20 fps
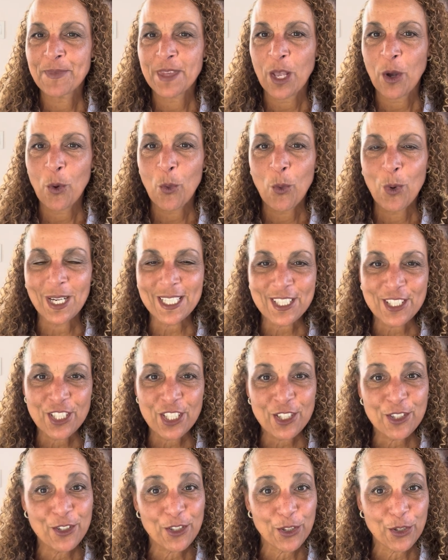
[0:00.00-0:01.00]
what
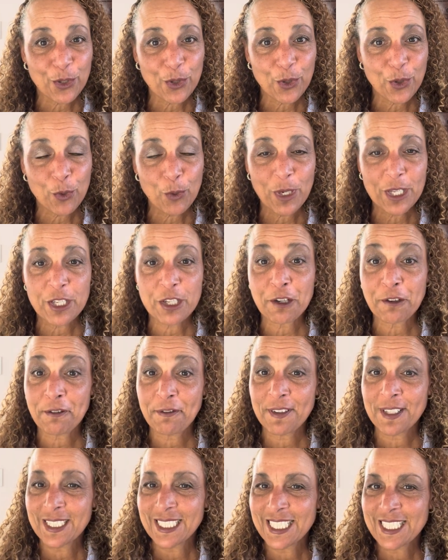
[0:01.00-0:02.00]
to do when you're
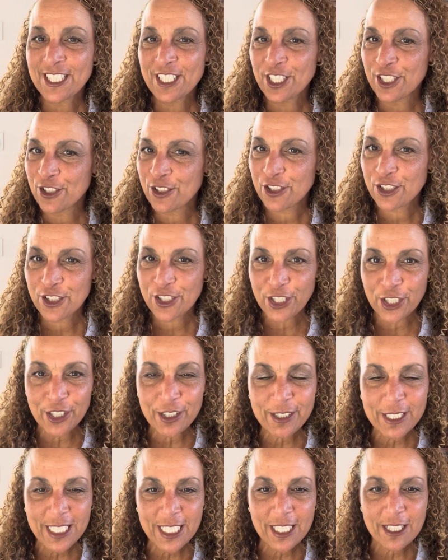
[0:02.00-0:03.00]
feeling
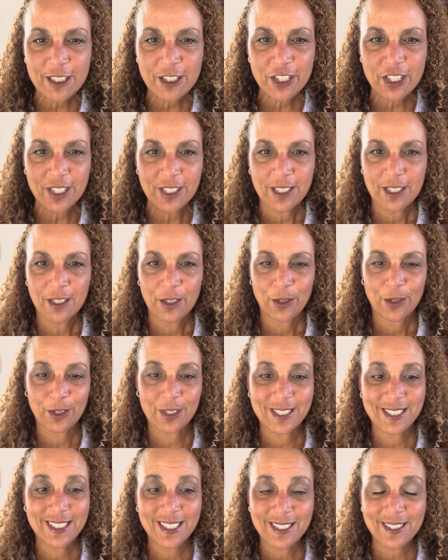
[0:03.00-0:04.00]
discouraged or
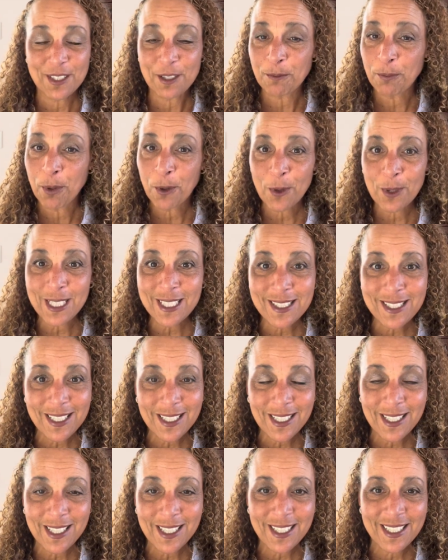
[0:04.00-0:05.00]

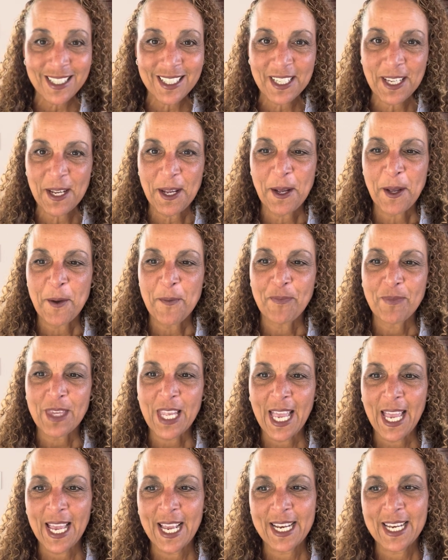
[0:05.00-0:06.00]
disappointed,
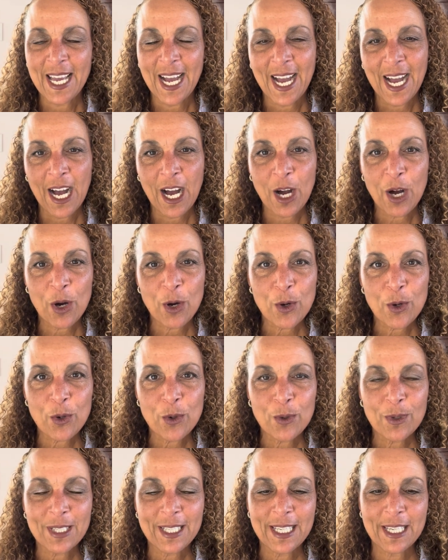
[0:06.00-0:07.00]
and
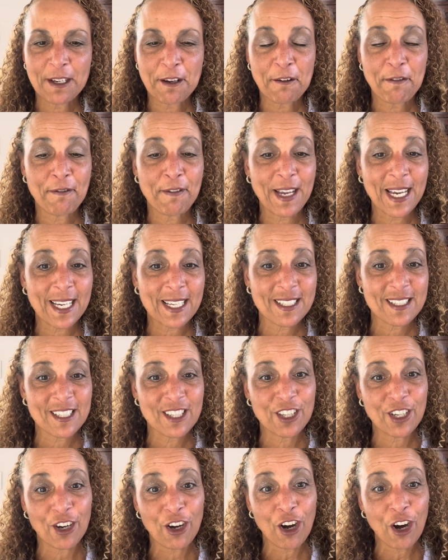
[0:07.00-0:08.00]
how it affects
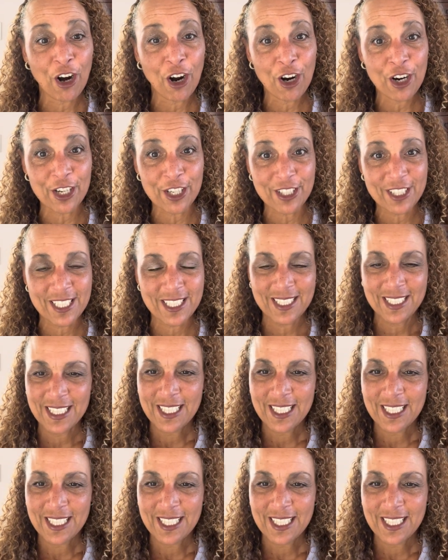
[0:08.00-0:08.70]
the heart.